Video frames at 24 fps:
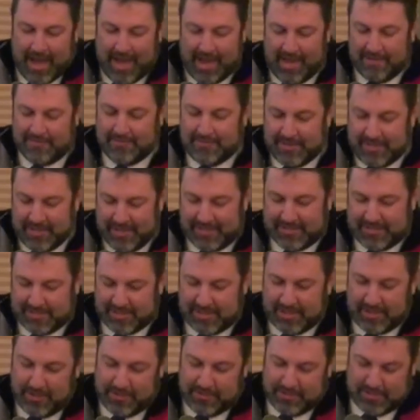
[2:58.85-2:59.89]
I have yet
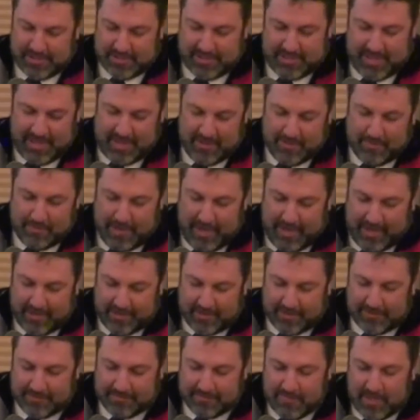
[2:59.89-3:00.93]
to go to Tandem
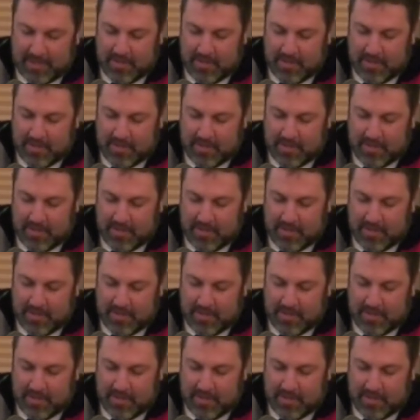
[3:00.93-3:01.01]
Bagel